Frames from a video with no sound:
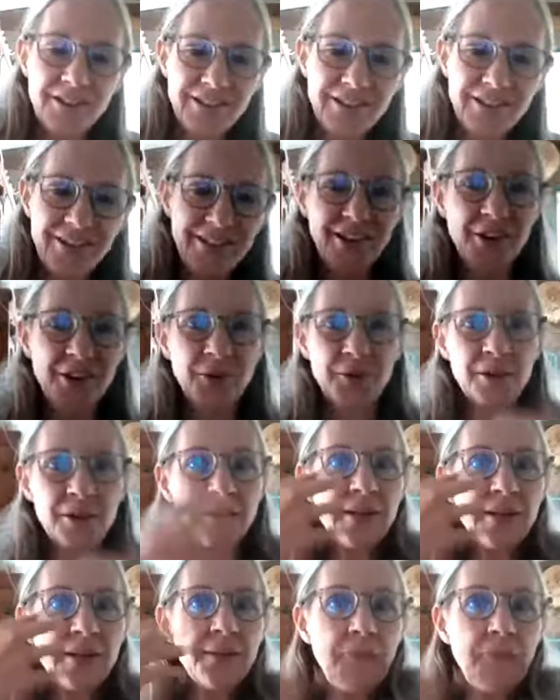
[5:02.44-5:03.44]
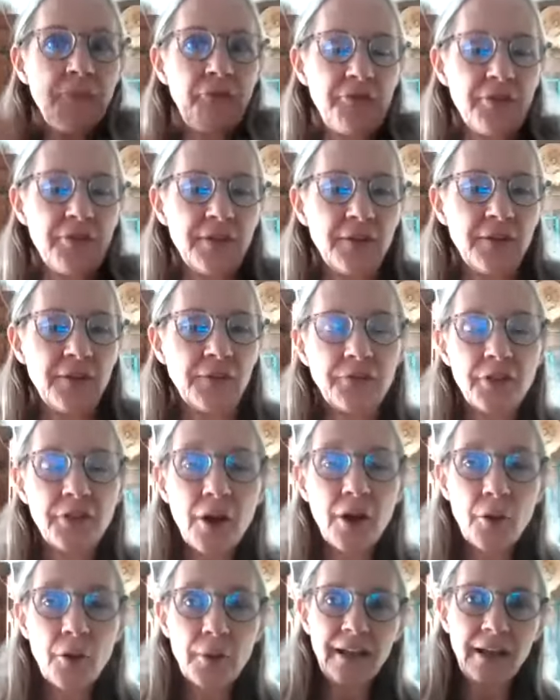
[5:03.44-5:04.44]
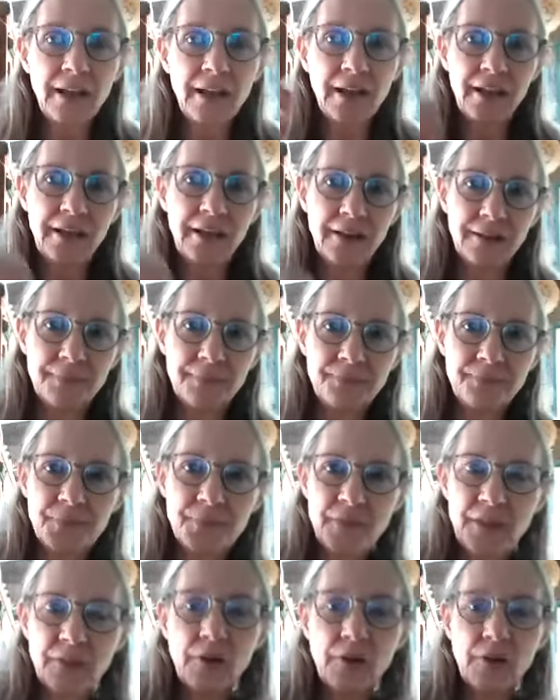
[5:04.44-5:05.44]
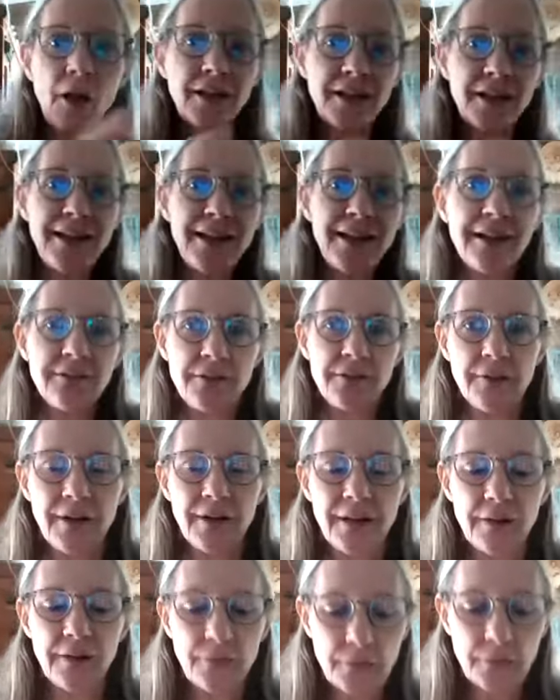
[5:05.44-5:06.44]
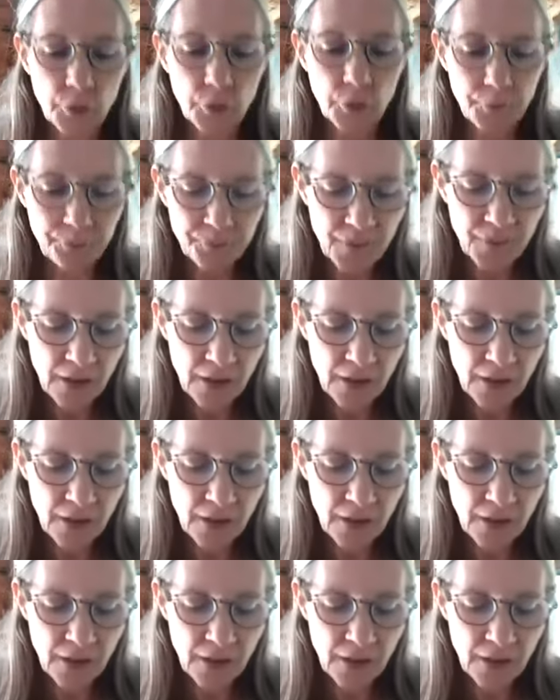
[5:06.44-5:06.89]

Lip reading: the lymph is flowing and it's all connected, right? So,